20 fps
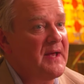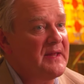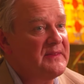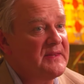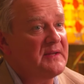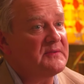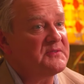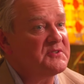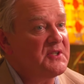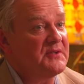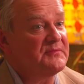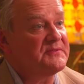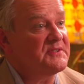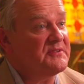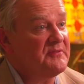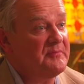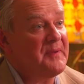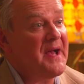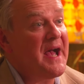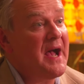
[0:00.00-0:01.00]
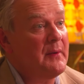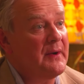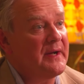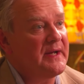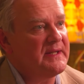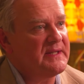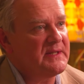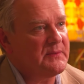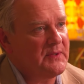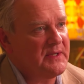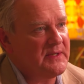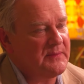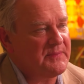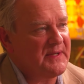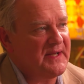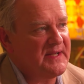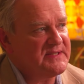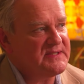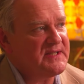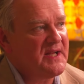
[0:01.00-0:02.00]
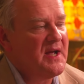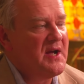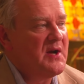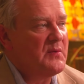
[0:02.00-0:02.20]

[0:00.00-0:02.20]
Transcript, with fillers: and the shifts of power in the workplace.